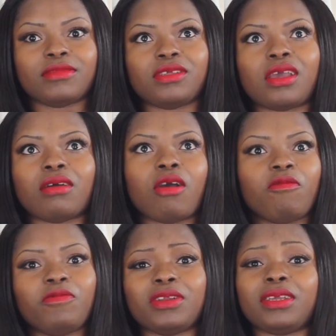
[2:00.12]
yeah,
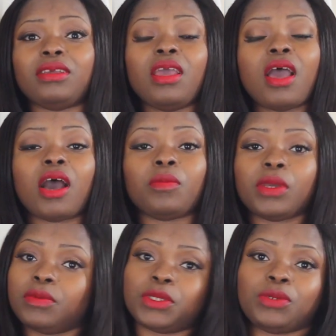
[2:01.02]
hopefully I'll be
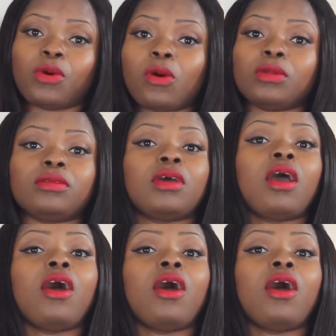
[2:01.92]
able to own